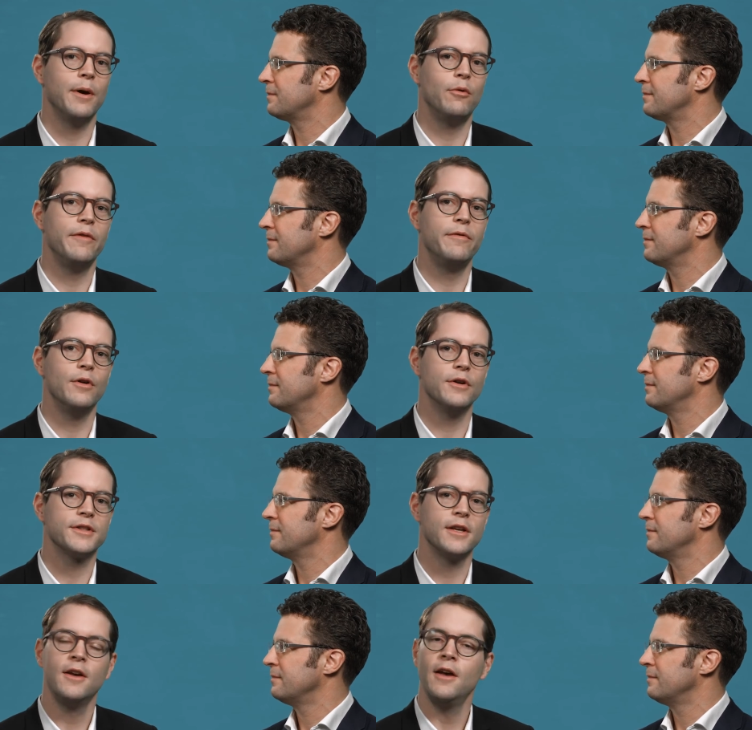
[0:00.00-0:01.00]
Speaker 1: by
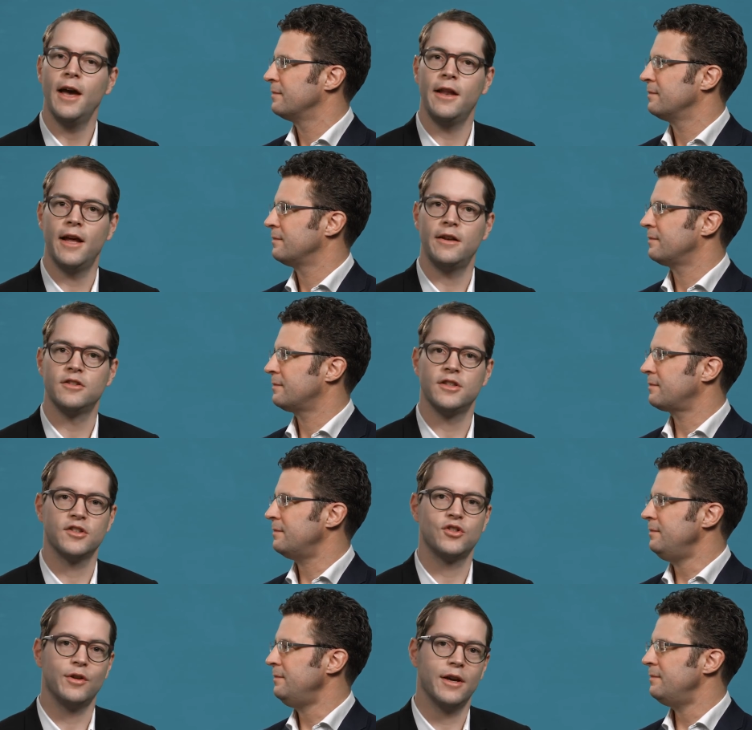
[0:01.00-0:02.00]
reviewers and
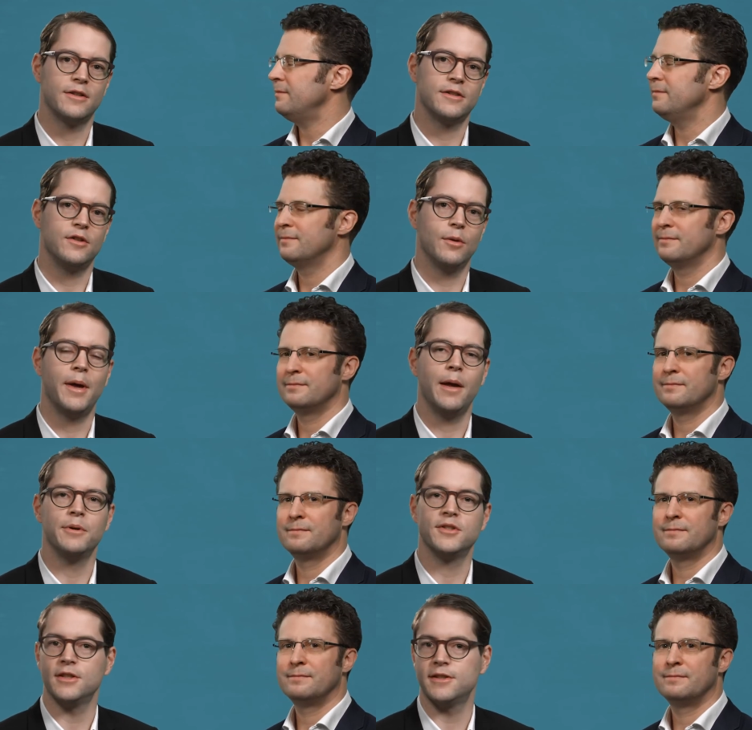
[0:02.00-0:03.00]
editors to get your paper
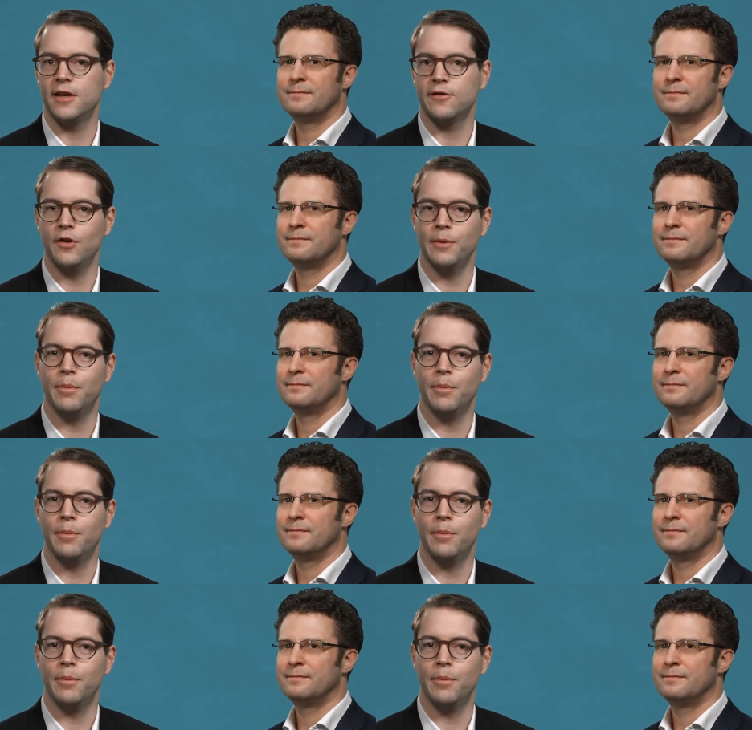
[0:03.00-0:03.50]
successfully